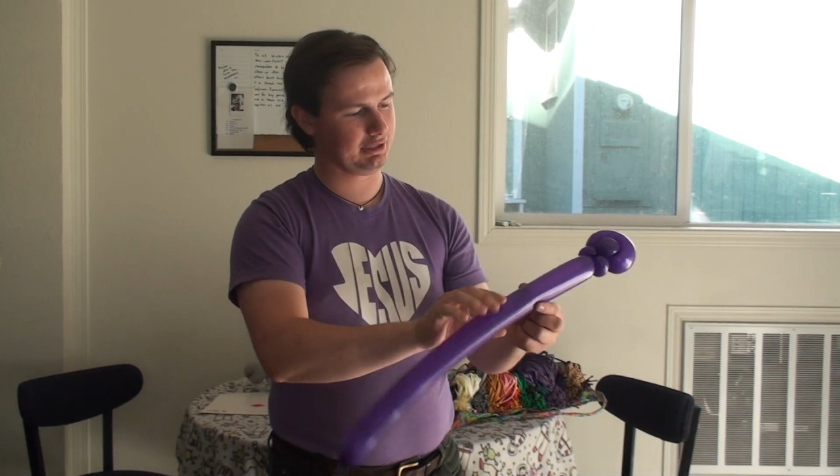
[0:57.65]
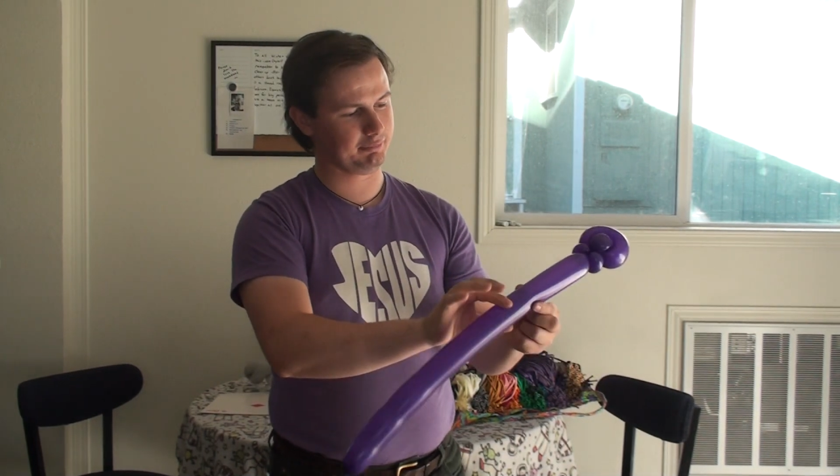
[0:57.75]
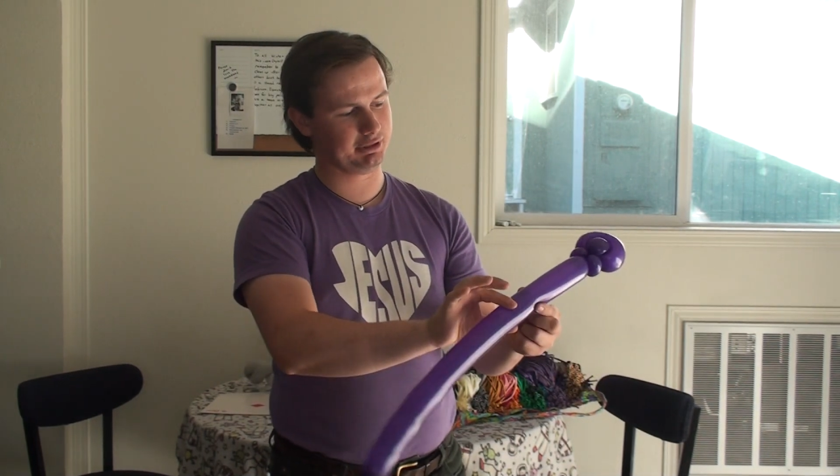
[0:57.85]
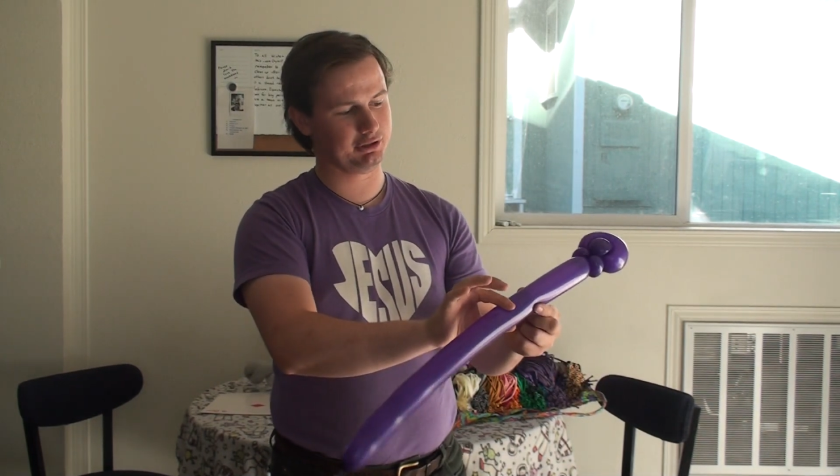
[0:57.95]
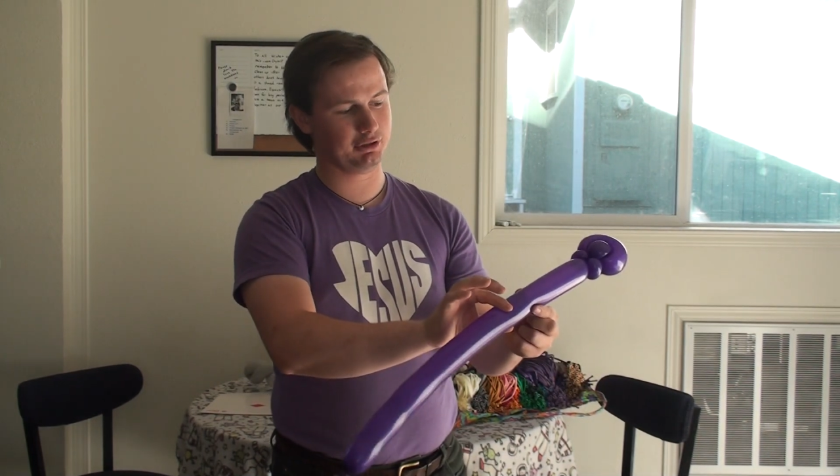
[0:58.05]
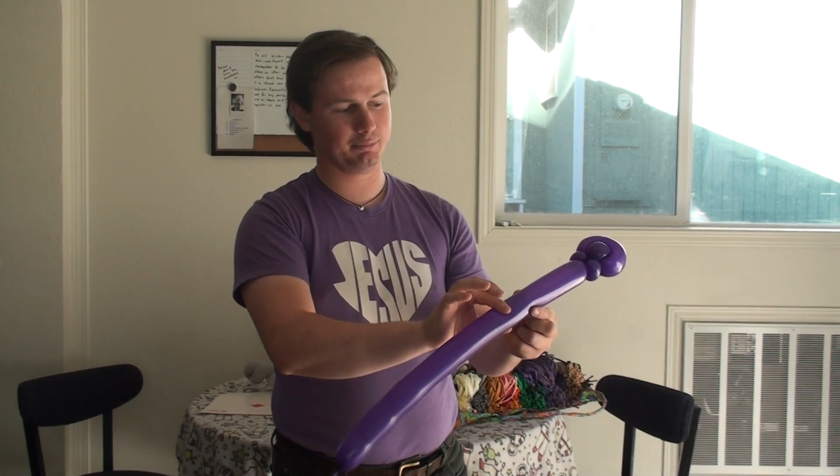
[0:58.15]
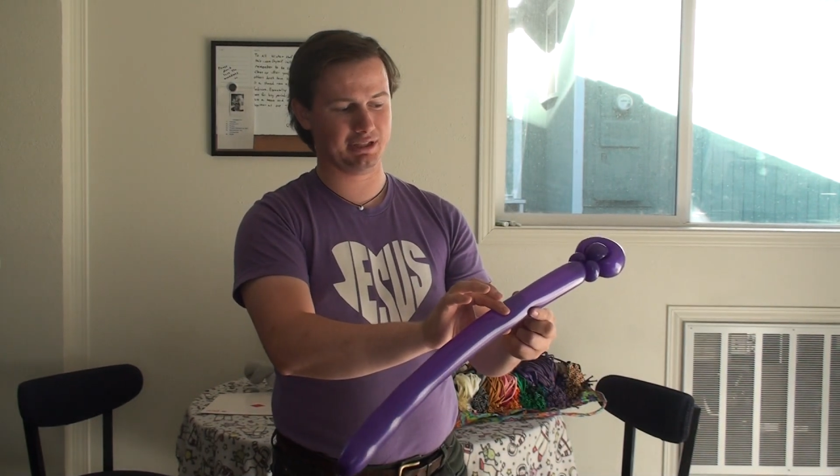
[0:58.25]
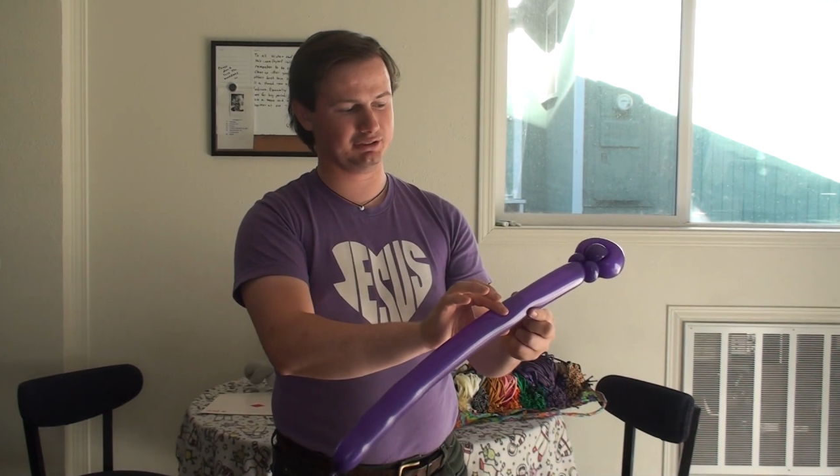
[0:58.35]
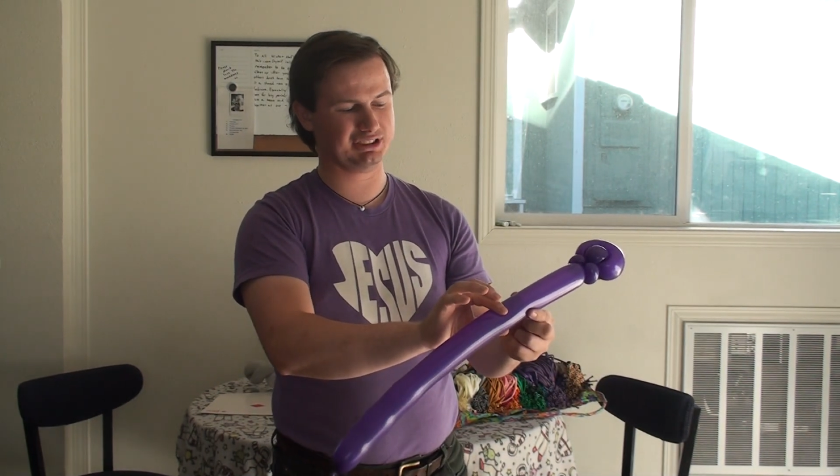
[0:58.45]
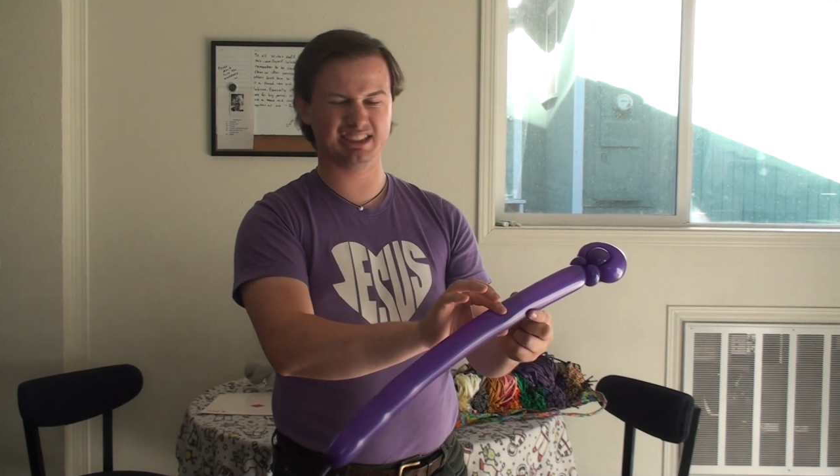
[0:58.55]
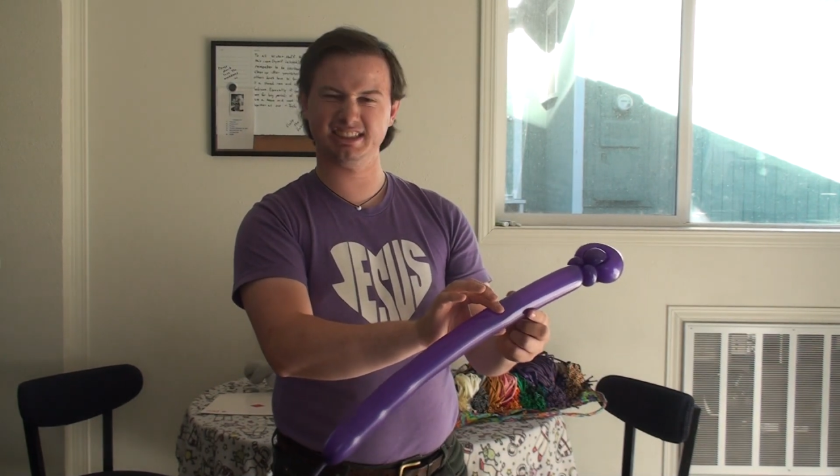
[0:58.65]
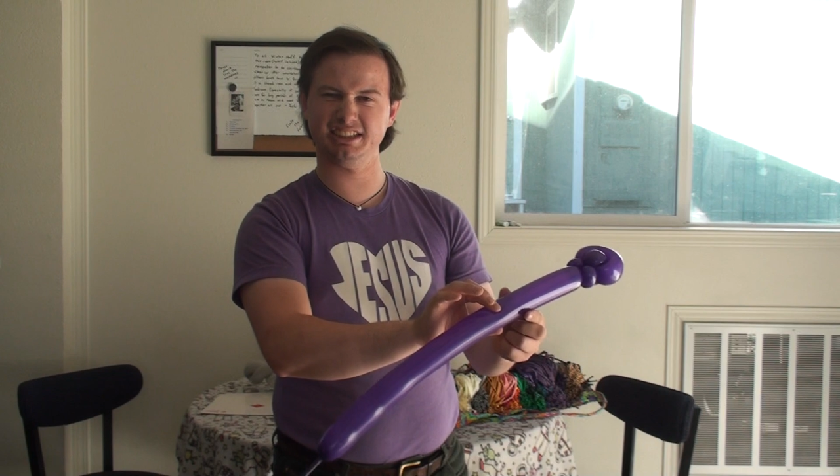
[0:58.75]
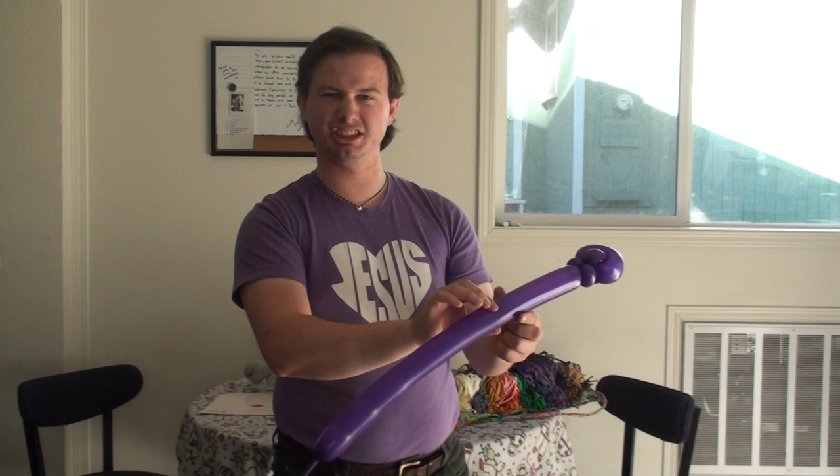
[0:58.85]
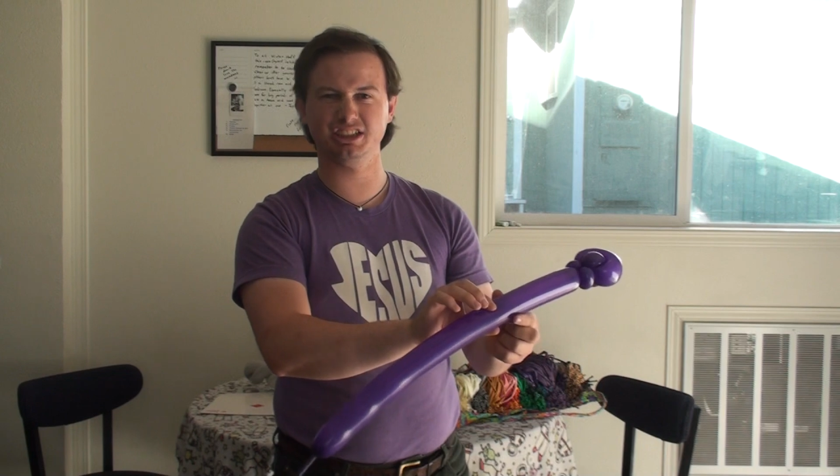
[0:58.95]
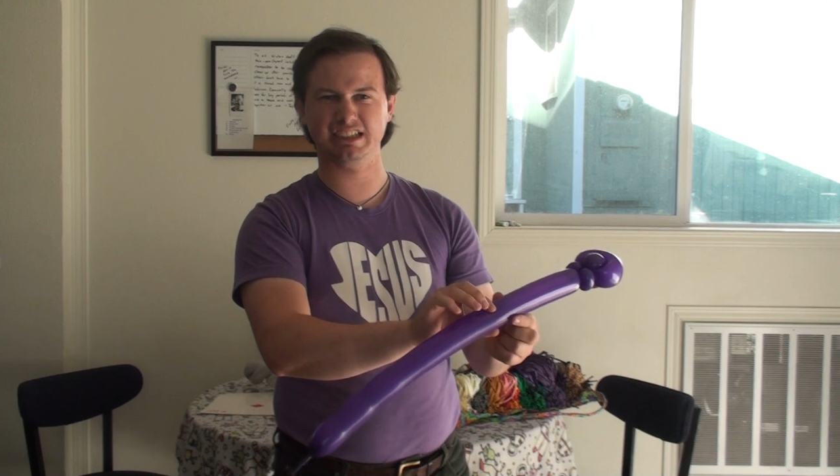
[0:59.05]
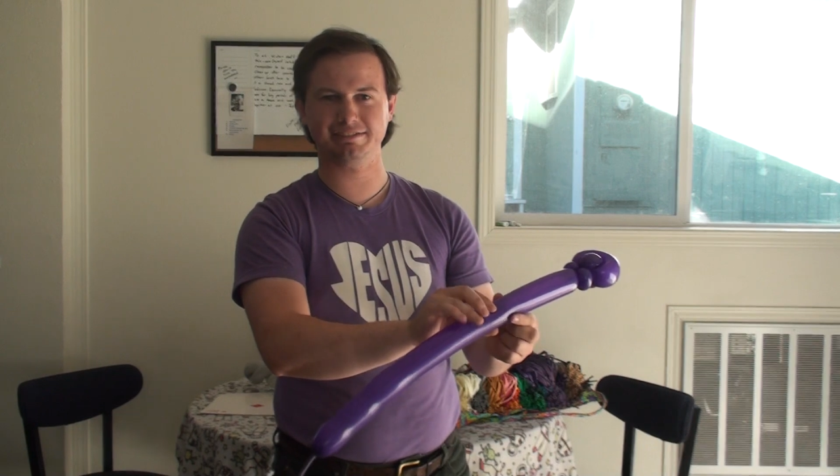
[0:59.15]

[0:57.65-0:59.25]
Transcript: I'm gonna go about 6 inches,